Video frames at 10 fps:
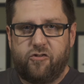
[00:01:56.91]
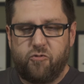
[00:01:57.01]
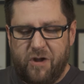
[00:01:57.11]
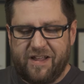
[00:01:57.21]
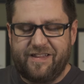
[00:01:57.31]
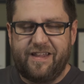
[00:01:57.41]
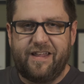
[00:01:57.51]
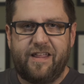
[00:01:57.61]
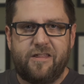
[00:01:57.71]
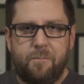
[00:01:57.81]

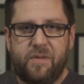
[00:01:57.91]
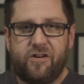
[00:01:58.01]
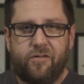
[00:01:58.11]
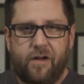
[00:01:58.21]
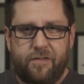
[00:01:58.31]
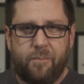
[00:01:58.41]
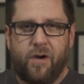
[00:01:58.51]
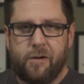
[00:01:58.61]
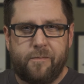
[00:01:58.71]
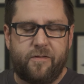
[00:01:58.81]
directly in the middle of the
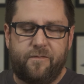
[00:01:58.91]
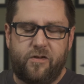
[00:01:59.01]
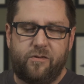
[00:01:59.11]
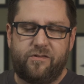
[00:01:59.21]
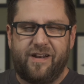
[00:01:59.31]
bottom of the fuse.